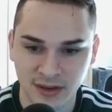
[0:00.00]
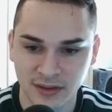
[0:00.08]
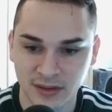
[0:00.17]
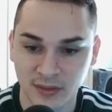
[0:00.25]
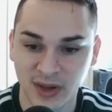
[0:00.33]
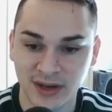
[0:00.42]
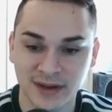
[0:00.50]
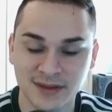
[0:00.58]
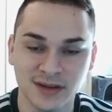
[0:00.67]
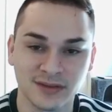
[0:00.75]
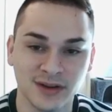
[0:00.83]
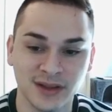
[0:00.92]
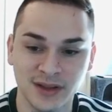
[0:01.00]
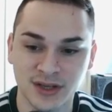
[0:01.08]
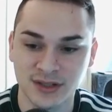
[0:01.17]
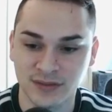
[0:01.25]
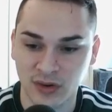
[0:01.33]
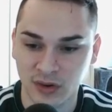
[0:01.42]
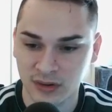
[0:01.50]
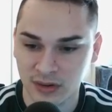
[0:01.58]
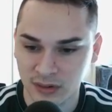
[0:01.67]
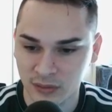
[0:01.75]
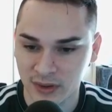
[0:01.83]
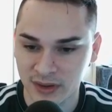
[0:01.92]
The minions are really useful
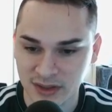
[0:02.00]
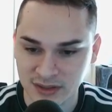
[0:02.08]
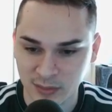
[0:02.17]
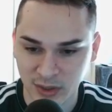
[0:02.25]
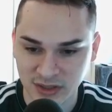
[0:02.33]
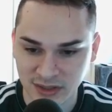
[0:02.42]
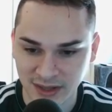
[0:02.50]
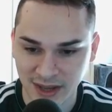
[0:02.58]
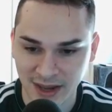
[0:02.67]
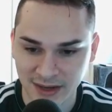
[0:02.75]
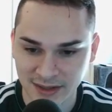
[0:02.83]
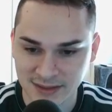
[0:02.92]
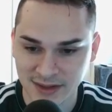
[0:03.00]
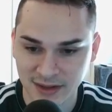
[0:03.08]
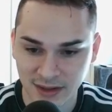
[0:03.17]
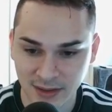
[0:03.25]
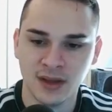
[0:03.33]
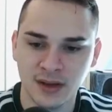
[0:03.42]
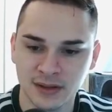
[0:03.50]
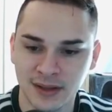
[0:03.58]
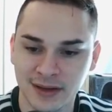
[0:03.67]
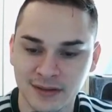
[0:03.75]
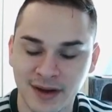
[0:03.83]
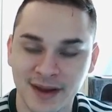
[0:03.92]
when there's a bunch of cannons near them.
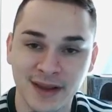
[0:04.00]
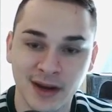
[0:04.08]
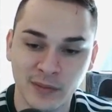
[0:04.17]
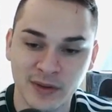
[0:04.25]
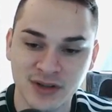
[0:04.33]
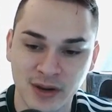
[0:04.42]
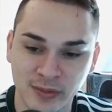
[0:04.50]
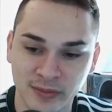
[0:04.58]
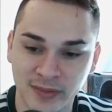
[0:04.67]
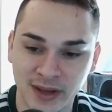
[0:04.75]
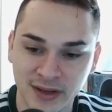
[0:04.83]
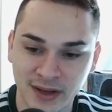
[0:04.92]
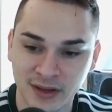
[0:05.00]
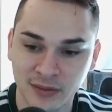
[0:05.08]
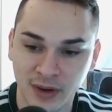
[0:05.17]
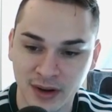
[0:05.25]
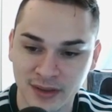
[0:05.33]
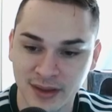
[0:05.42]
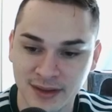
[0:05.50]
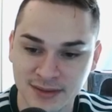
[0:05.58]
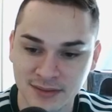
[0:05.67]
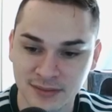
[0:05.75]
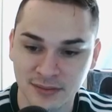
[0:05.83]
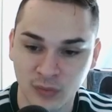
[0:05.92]
Like right here, we drop a minion where
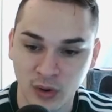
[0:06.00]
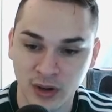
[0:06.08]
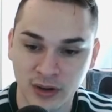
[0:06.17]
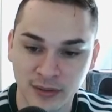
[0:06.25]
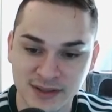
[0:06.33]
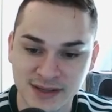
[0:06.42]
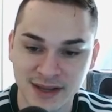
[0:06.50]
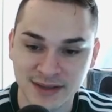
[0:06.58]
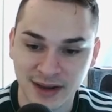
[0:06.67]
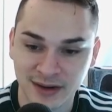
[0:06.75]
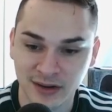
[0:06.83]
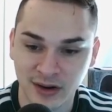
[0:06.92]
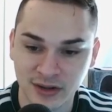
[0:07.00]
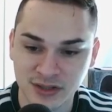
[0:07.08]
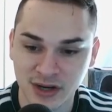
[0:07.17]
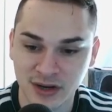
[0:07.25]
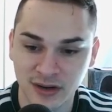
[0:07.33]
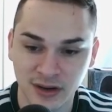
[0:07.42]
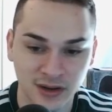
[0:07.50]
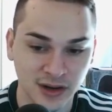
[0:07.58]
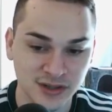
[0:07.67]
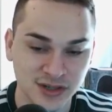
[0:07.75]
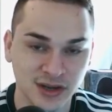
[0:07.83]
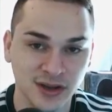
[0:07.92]
this mortar would take down an archer. An
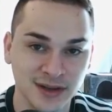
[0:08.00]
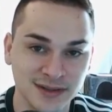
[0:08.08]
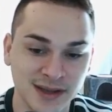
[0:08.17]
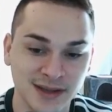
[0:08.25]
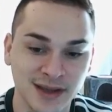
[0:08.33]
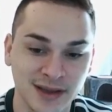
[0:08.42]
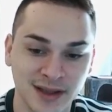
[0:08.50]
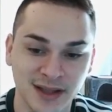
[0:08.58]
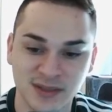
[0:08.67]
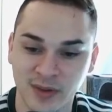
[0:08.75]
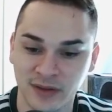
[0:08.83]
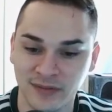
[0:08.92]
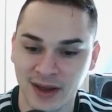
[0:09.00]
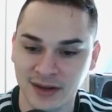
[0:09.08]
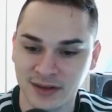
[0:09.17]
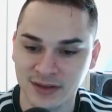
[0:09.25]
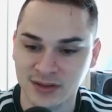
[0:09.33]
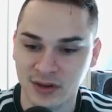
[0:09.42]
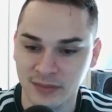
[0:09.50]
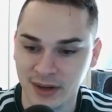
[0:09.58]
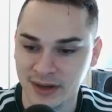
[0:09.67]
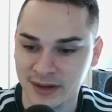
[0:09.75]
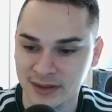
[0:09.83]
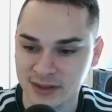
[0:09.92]
archer couldn't take down that spell factory, so a
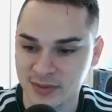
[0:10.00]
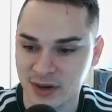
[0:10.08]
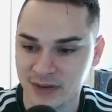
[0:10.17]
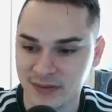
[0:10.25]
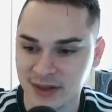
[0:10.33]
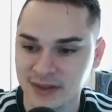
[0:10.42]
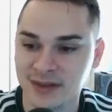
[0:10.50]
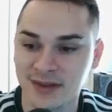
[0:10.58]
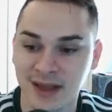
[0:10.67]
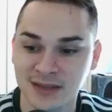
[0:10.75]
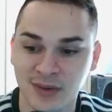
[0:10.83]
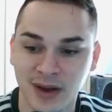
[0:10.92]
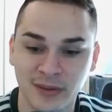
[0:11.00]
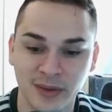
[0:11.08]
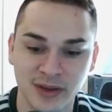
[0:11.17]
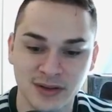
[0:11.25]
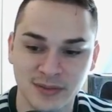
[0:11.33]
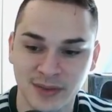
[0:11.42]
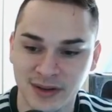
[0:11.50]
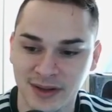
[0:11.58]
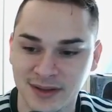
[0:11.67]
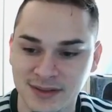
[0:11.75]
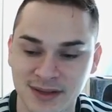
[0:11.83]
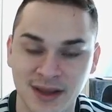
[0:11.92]
minion is perfect. That's why we use
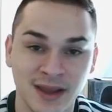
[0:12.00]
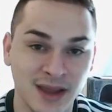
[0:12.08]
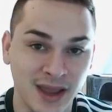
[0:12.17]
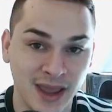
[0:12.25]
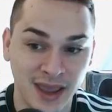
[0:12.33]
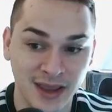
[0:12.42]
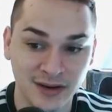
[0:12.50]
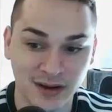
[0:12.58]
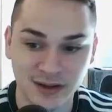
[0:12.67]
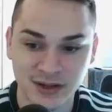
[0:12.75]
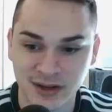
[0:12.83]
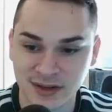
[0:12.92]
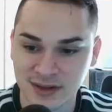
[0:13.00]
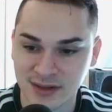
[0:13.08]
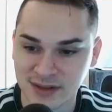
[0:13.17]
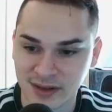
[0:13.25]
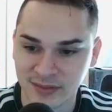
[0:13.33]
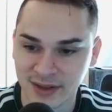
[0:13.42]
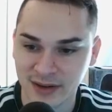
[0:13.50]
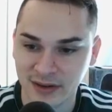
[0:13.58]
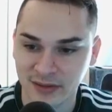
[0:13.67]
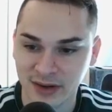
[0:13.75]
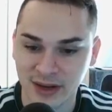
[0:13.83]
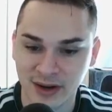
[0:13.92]
minions and archers. Same thing
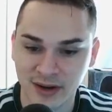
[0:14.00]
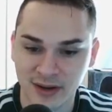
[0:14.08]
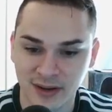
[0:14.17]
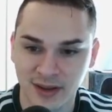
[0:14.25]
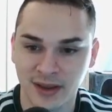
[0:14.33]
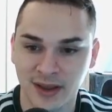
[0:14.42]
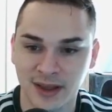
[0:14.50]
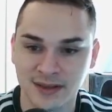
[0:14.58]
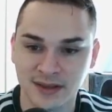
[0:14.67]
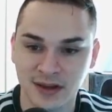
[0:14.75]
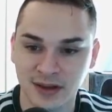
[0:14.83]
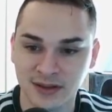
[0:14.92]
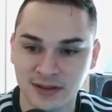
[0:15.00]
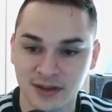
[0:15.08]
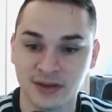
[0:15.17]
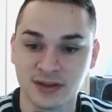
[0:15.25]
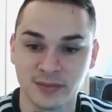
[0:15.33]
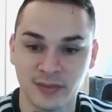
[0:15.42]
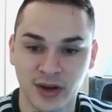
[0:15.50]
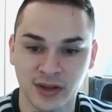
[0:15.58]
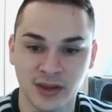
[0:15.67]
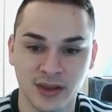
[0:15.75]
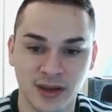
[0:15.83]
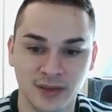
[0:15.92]
over here. It's good to use both
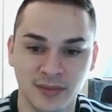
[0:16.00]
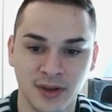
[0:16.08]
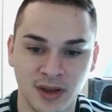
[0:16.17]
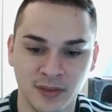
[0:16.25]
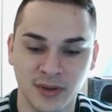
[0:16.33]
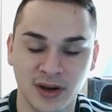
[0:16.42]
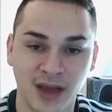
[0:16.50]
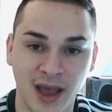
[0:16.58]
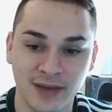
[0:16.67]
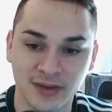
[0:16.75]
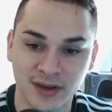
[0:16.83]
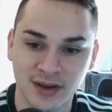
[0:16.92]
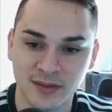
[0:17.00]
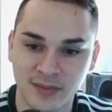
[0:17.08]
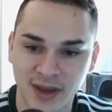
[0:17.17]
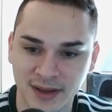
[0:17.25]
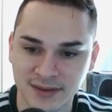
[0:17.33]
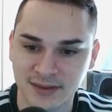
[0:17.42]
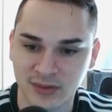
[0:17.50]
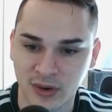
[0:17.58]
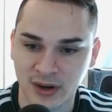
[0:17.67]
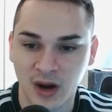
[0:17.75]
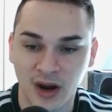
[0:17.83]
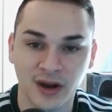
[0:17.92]
of them, but have a good mix, of
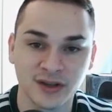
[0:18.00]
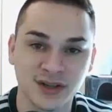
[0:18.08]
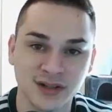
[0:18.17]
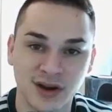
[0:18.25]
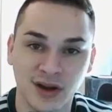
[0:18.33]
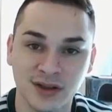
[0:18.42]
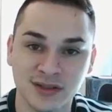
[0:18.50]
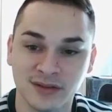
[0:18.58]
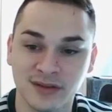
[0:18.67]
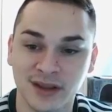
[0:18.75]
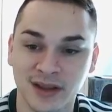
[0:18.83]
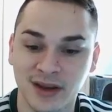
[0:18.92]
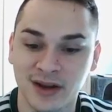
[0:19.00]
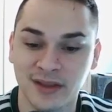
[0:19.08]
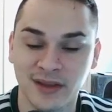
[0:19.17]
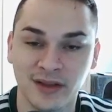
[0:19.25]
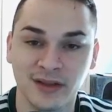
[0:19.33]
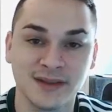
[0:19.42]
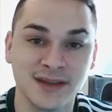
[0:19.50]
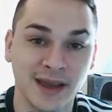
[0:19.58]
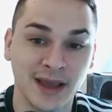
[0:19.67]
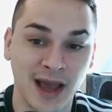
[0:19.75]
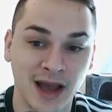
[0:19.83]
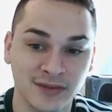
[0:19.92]
course. Archers are also really good and they only take
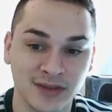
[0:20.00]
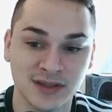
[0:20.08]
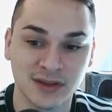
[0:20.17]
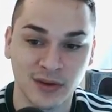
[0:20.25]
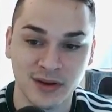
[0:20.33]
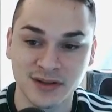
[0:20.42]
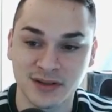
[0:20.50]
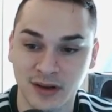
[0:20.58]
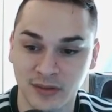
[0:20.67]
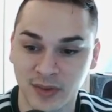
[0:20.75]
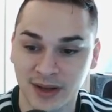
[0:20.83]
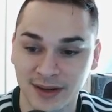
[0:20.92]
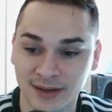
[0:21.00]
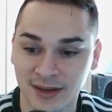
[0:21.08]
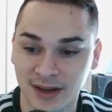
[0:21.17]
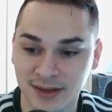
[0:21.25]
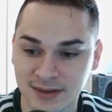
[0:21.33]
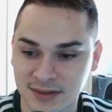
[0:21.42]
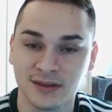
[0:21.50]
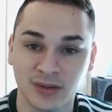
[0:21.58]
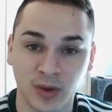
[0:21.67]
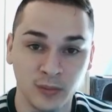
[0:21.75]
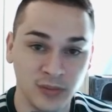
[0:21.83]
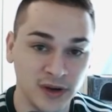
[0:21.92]
half the storage a minion does.
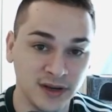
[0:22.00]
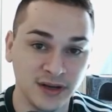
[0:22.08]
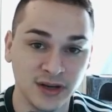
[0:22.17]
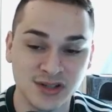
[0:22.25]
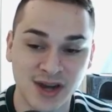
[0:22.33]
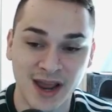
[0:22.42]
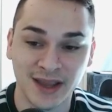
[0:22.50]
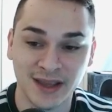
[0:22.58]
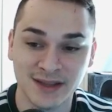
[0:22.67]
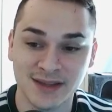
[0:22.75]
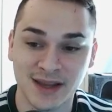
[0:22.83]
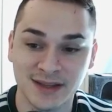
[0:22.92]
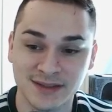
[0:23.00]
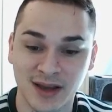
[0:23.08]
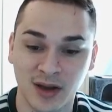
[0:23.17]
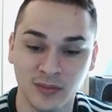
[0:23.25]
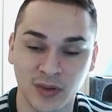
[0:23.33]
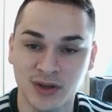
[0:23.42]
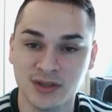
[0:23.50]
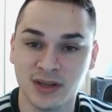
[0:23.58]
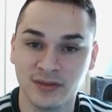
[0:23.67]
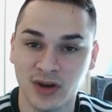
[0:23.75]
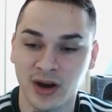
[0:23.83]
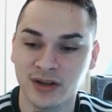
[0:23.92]
Don't put in your dragons until most of
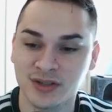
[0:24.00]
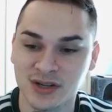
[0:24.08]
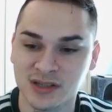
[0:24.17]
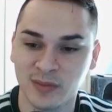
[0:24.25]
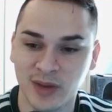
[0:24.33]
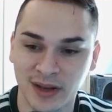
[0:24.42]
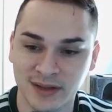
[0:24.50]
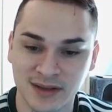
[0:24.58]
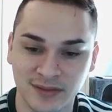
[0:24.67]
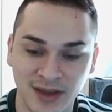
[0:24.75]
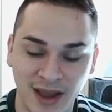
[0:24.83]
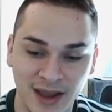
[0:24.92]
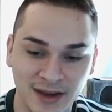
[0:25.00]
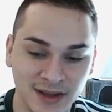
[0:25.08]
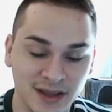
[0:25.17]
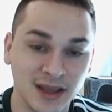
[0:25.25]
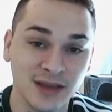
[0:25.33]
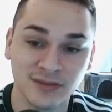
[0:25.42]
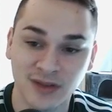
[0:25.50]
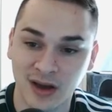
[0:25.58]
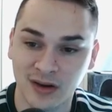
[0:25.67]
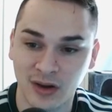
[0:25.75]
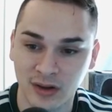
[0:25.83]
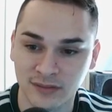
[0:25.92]
your archers and minions have died, if not
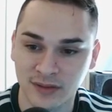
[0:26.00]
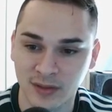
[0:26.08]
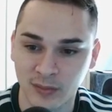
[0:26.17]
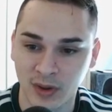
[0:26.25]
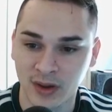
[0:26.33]
all of them.